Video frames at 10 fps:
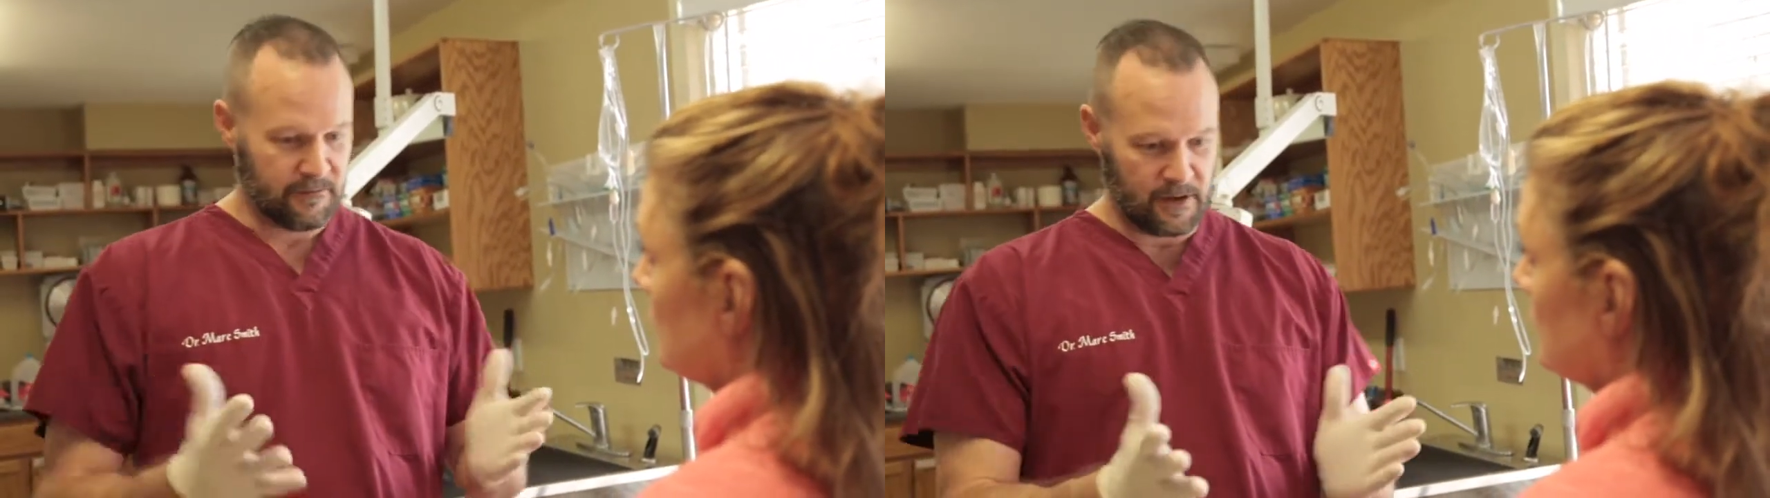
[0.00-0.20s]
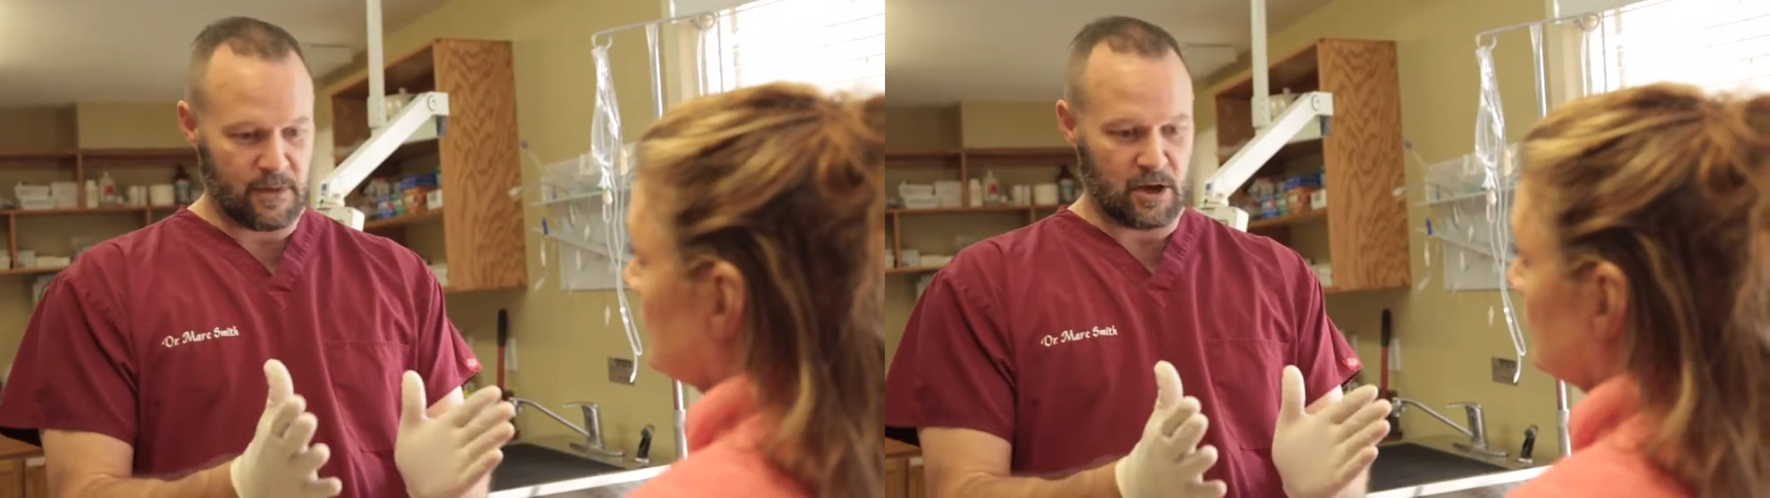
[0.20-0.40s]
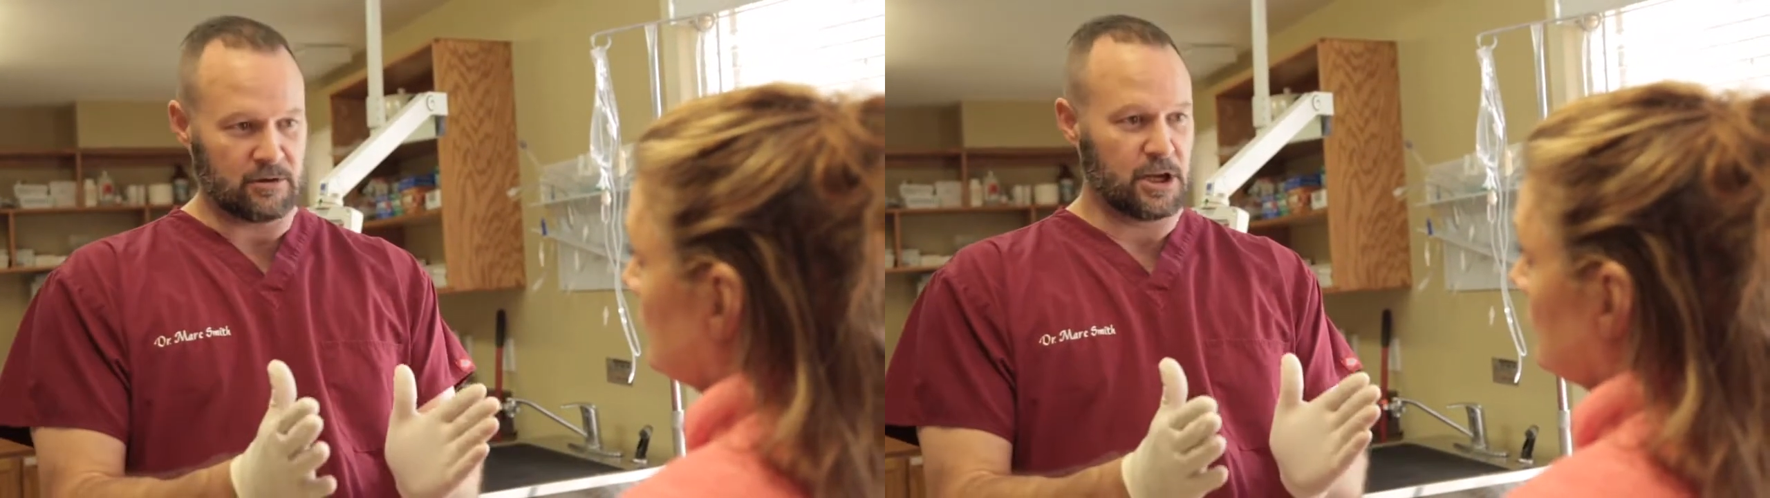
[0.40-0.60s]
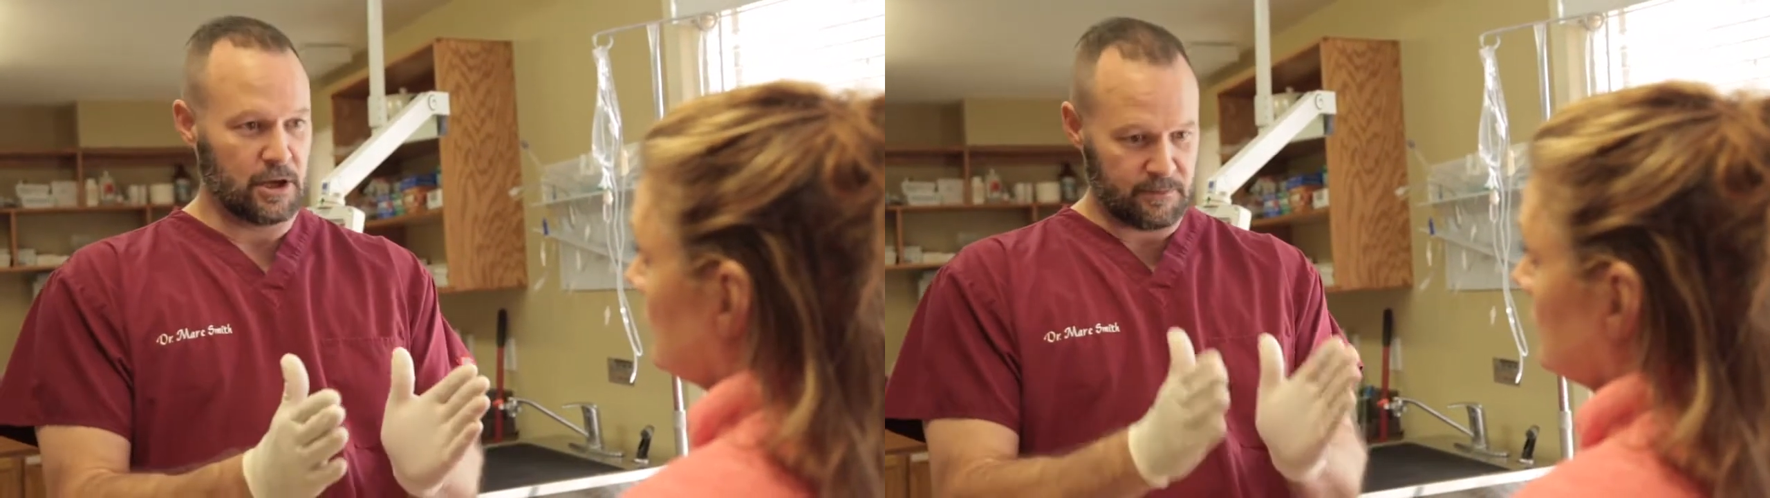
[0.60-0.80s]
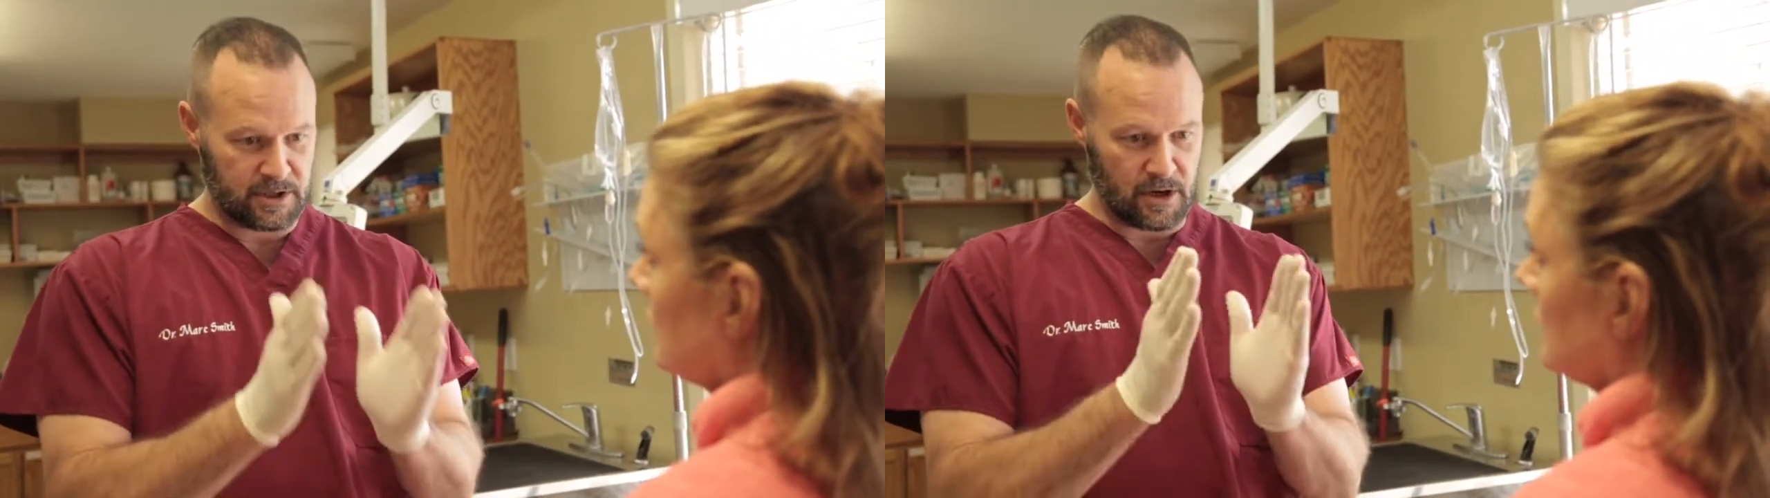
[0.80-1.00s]
female's
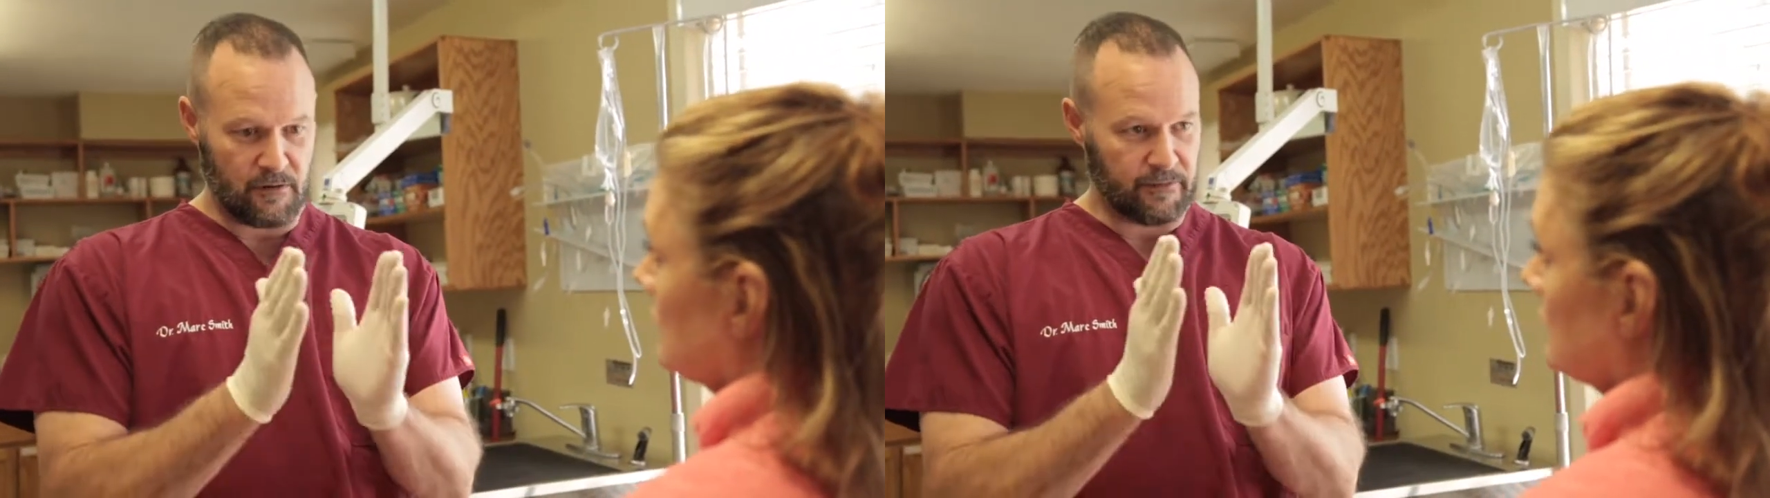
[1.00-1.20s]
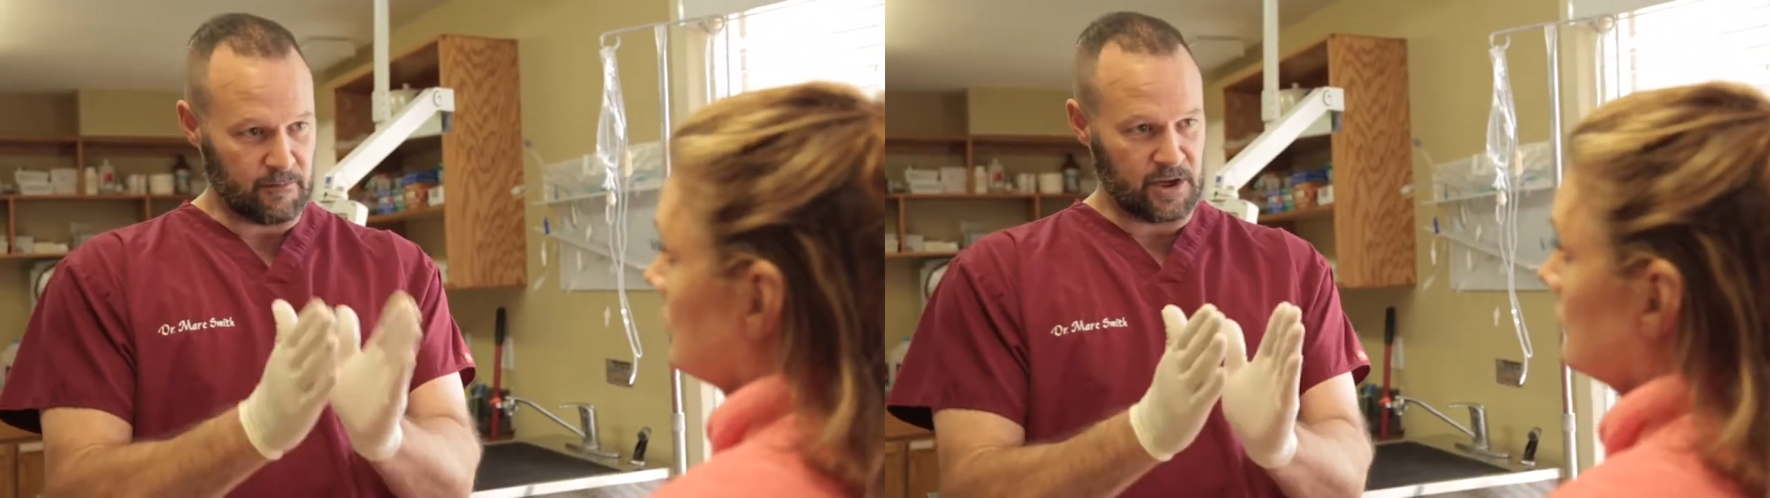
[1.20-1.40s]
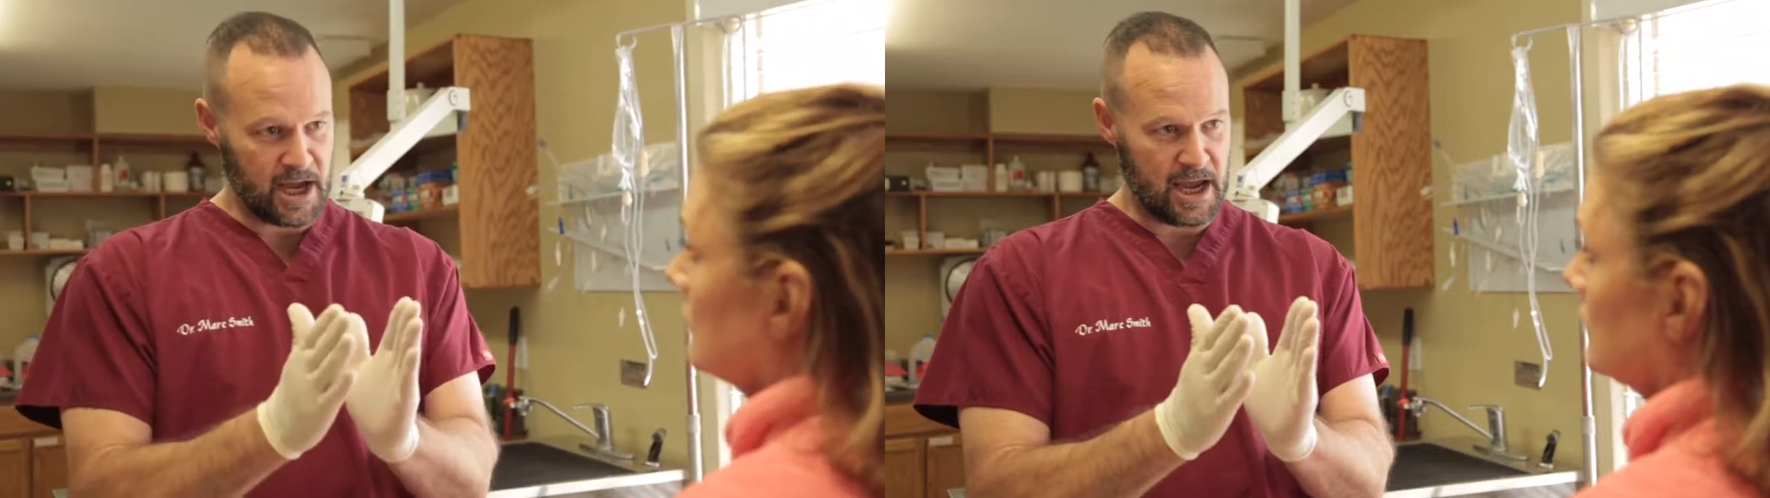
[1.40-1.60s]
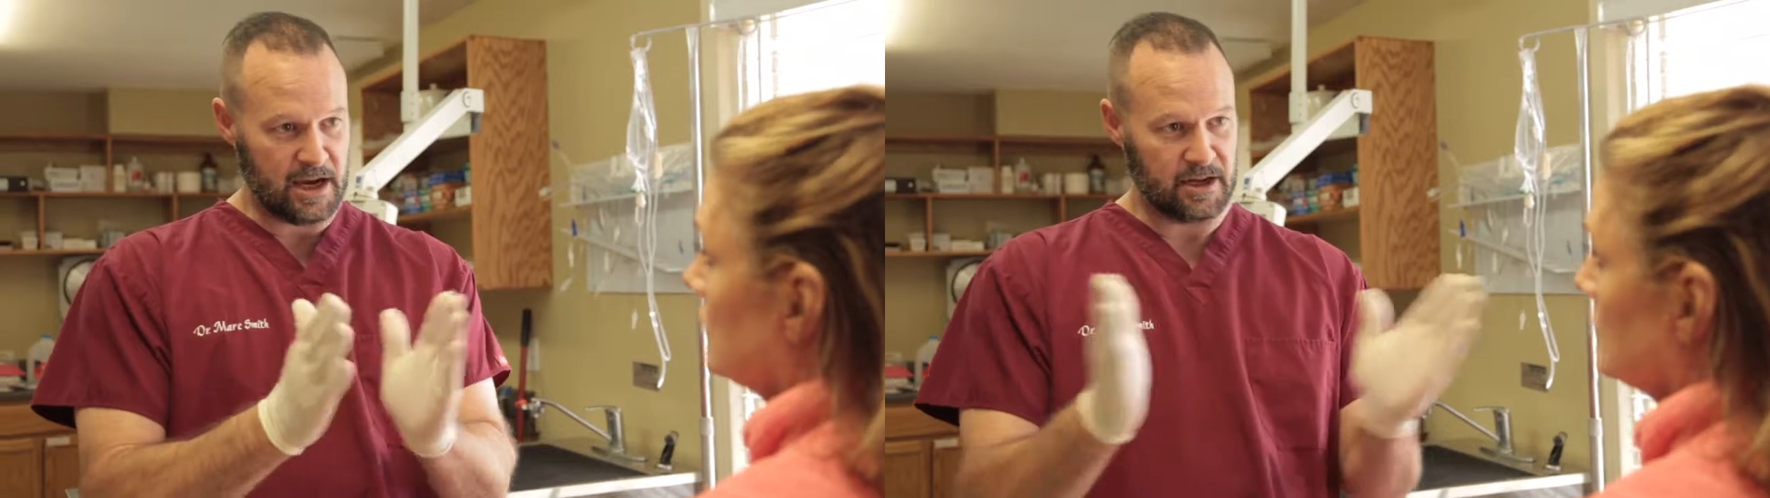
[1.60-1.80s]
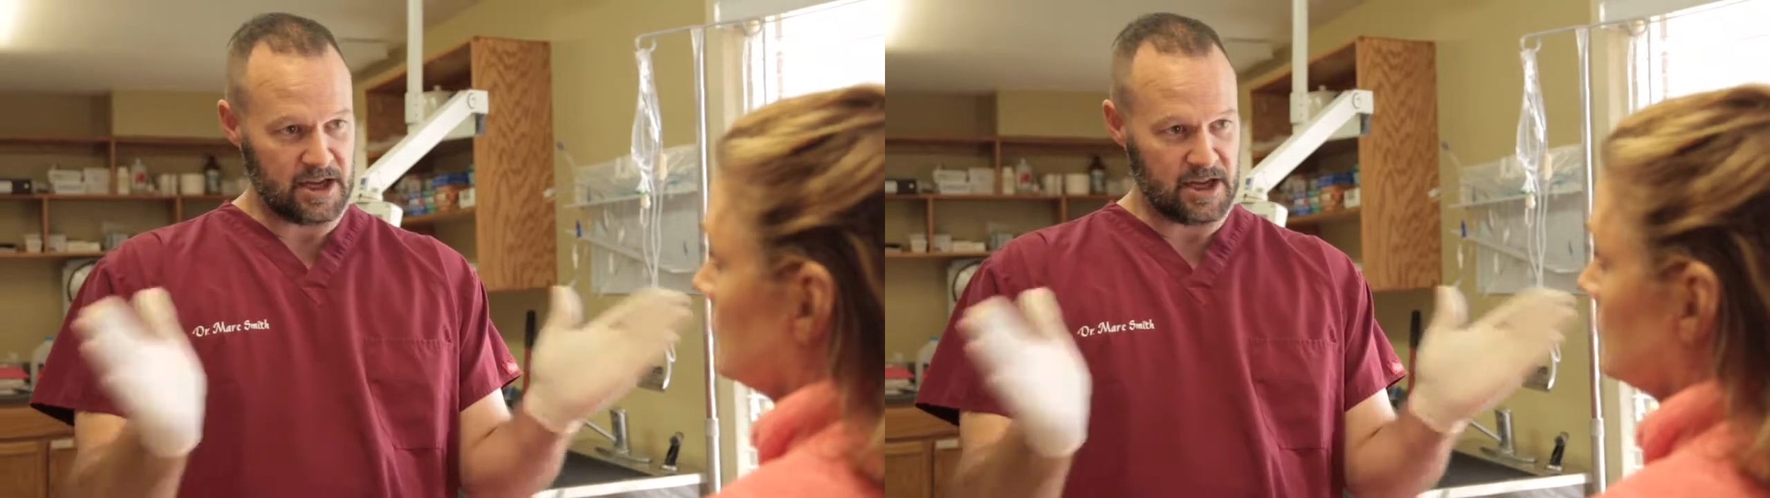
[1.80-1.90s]
hips go from yay to